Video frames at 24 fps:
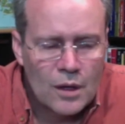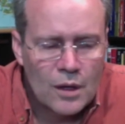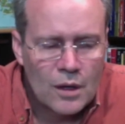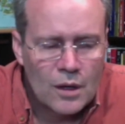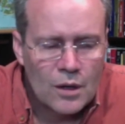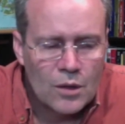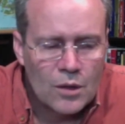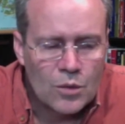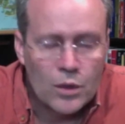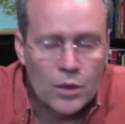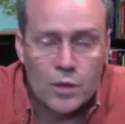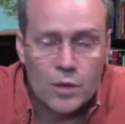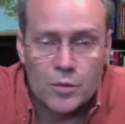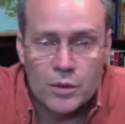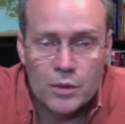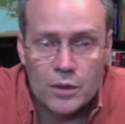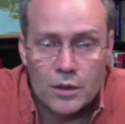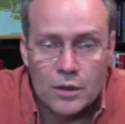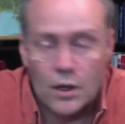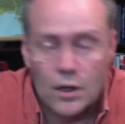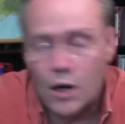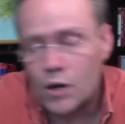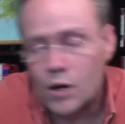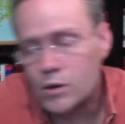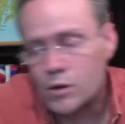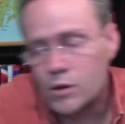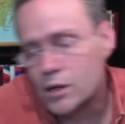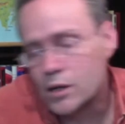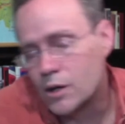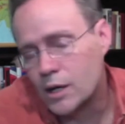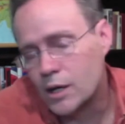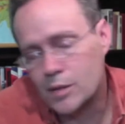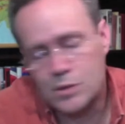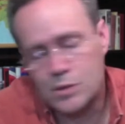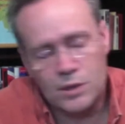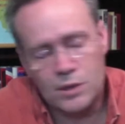What do you mean? Oh no,
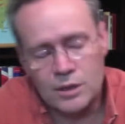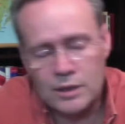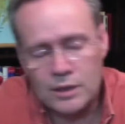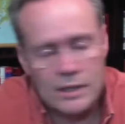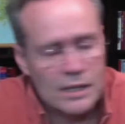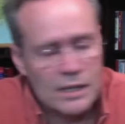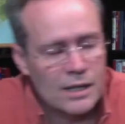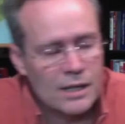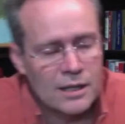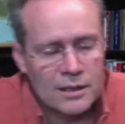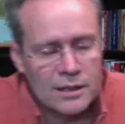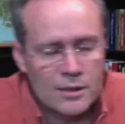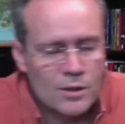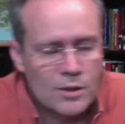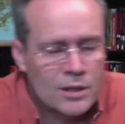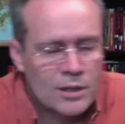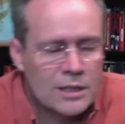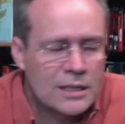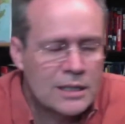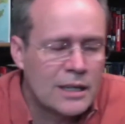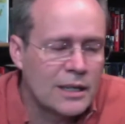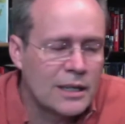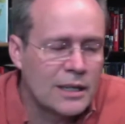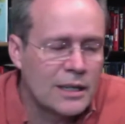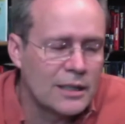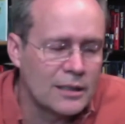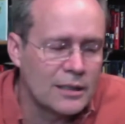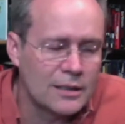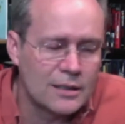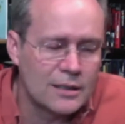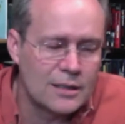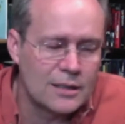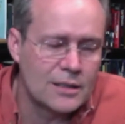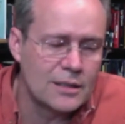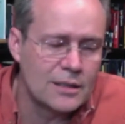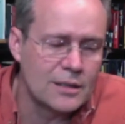absolutely not. You can take
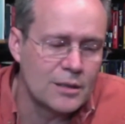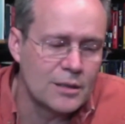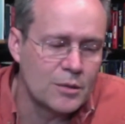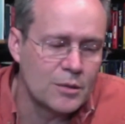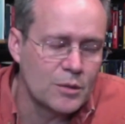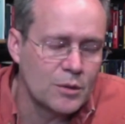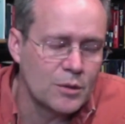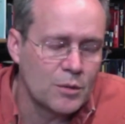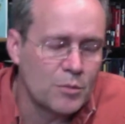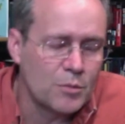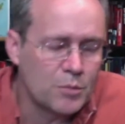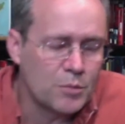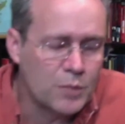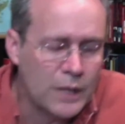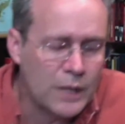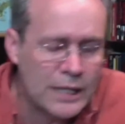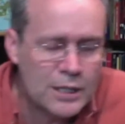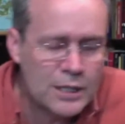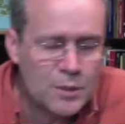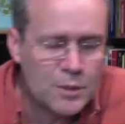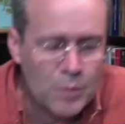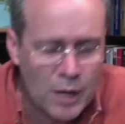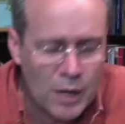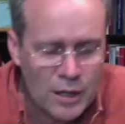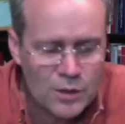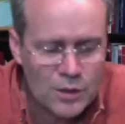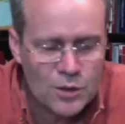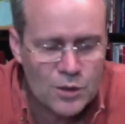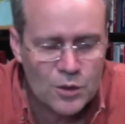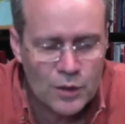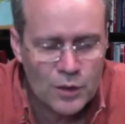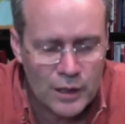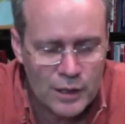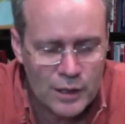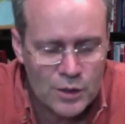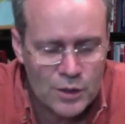each
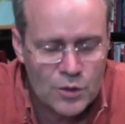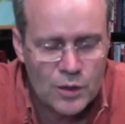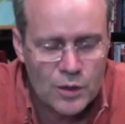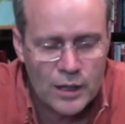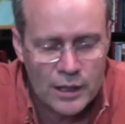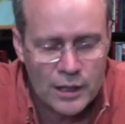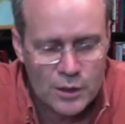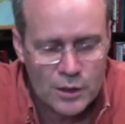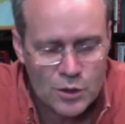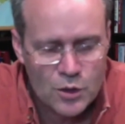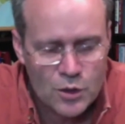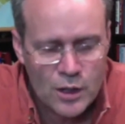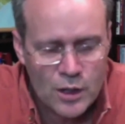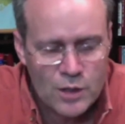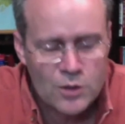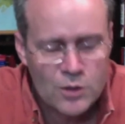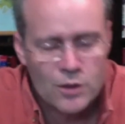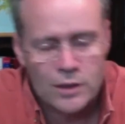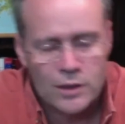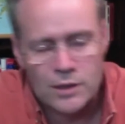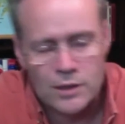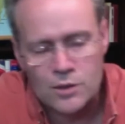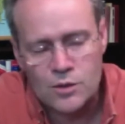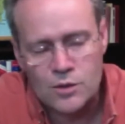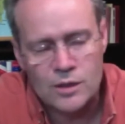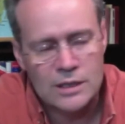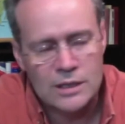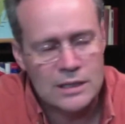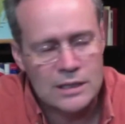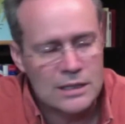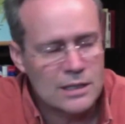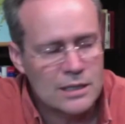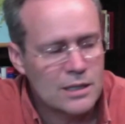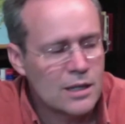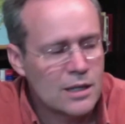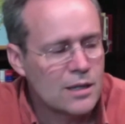monster entry and treasure entry
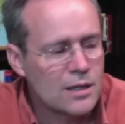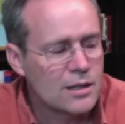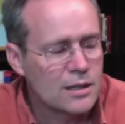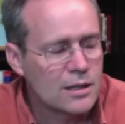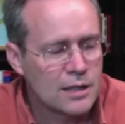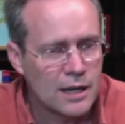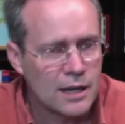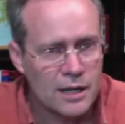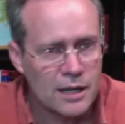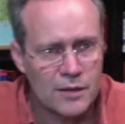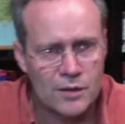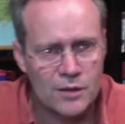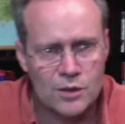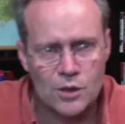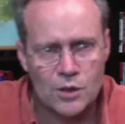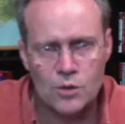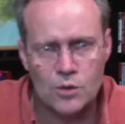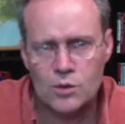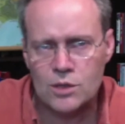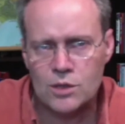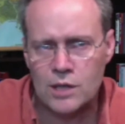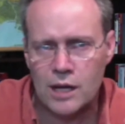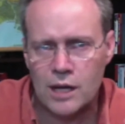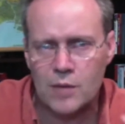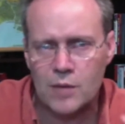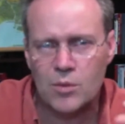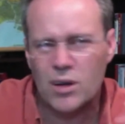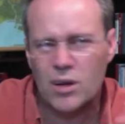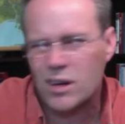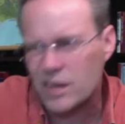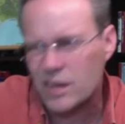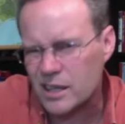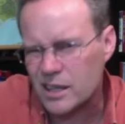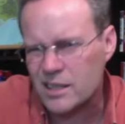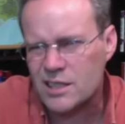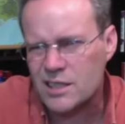is done in kind of its own stat
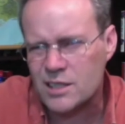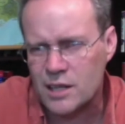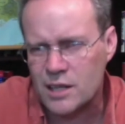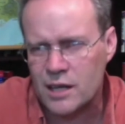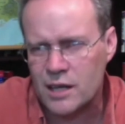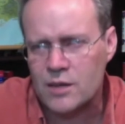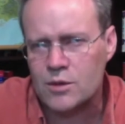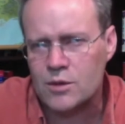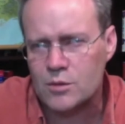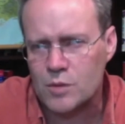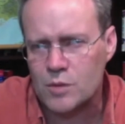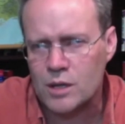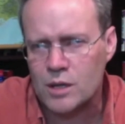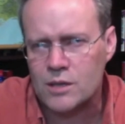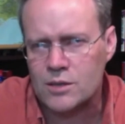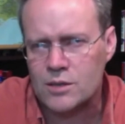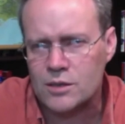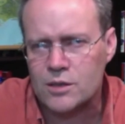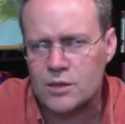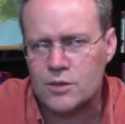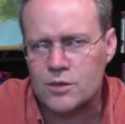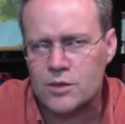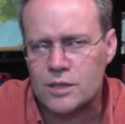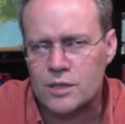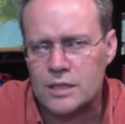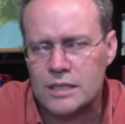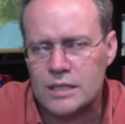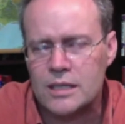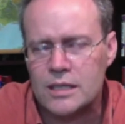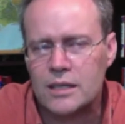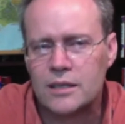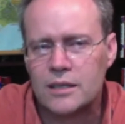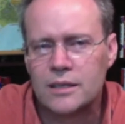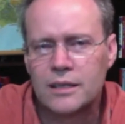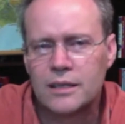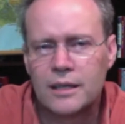block, like a standard monster entry is
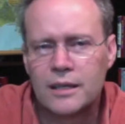done.